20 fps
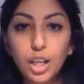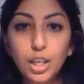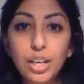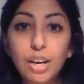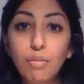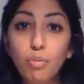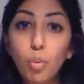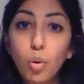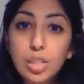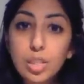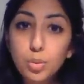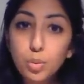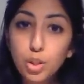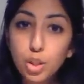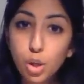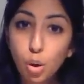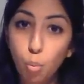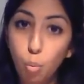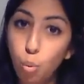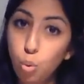You have ones
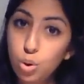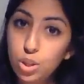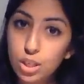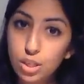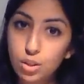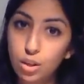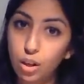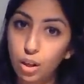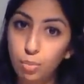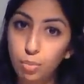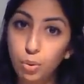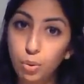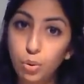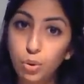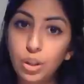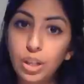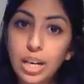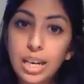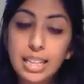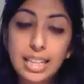which are water
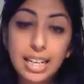soluble,